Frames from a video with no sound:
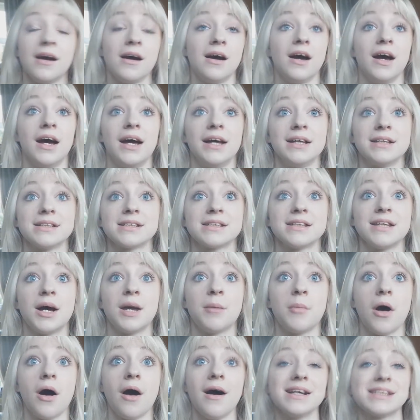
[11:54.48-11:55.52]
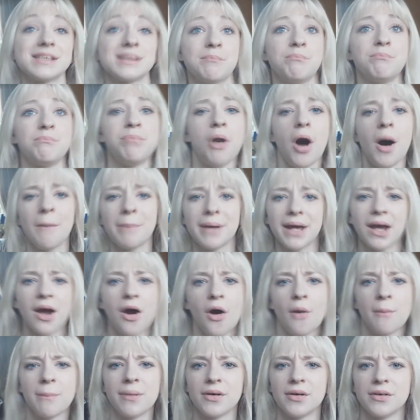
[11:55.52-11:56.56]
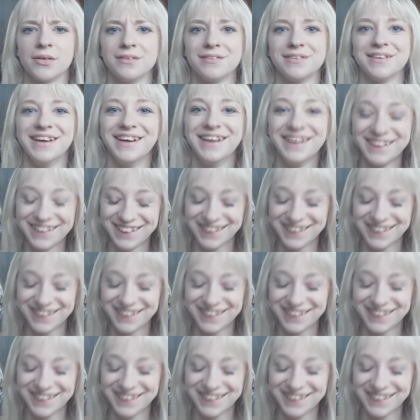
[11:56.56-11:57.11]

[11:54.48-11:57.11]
And now my eyes are popping open.